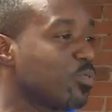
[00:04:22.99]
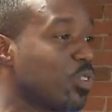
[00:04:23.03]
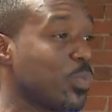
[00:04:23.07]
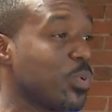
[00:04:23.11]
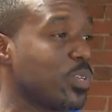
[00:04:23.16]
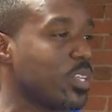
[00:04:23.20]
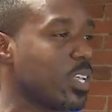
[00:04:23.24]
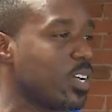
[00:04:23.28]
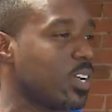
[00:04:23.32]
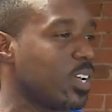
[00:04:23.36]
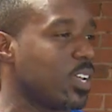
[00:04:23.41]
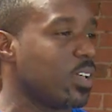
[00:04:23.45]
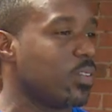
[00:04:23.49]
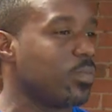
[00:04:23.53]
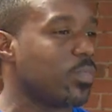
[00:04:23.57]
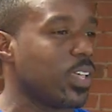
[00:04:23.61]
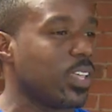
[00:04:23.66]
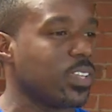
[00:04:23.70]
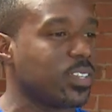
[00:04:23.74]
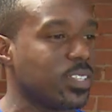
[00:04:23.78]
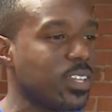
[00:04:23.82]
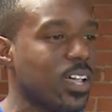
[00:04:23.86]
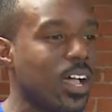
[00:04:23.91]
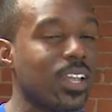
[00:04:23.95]
representative
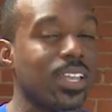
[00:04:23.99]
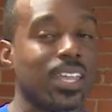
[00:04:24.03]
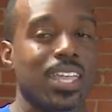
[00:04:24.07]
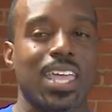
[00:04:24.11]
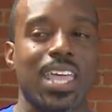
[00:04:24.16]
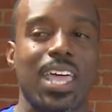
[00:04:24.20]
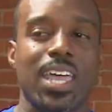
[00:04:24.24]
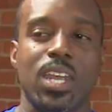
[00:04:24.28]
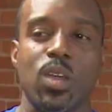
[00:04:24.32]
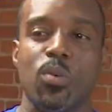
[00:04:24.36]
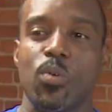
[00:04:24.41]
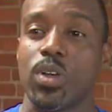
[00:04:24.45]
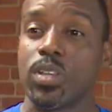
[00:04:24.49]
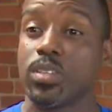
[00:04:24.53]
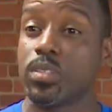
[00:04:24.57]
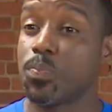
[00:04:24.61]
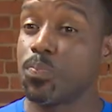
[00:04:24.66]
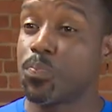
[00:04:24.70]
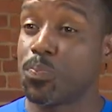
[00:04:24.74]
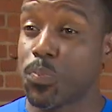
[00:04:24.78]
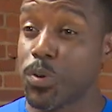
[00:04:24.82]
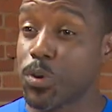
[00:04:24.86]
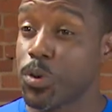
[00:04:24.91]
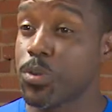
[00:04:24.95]
is not anyone's
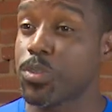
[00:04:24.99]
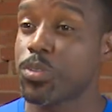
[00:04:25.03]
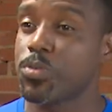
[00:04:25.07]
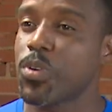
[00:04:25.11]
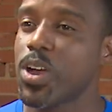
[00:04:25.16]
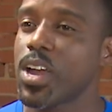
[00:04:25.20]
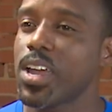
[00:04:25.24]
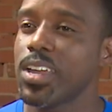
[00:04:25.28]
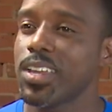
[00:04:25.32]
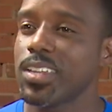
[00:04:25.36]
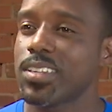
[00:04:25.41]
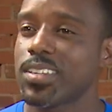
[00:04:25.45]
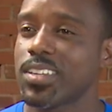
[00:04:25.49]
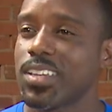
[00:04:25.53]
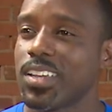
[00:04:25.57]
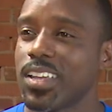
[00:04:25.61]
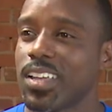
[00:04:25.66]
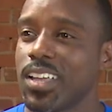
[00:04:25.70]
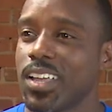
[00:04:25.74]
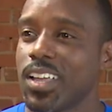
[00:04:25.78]
birthright.